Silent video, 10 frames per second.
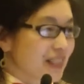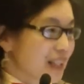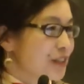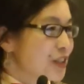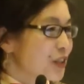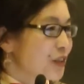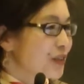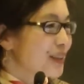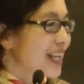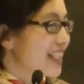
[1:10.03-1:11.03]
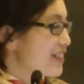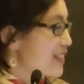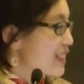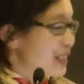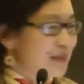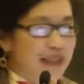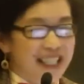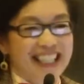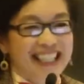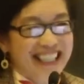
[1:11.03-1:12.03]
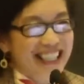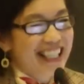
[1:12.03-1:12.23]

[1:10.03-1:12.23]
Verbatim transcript: when I was told that it was going to be